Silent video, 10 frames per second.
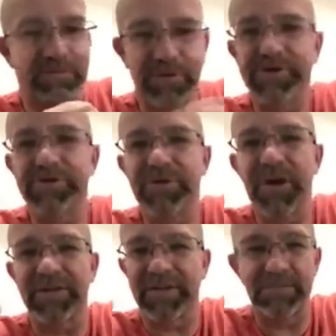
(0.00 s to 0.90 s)
preacher
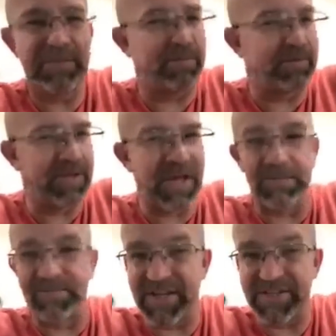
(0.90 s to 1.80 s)
trying to get people to
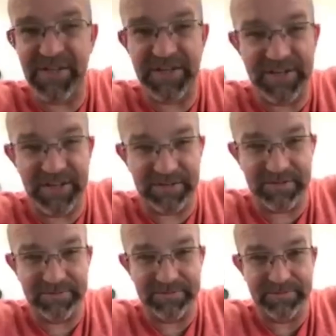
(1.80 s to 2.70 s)
come. That's not it either.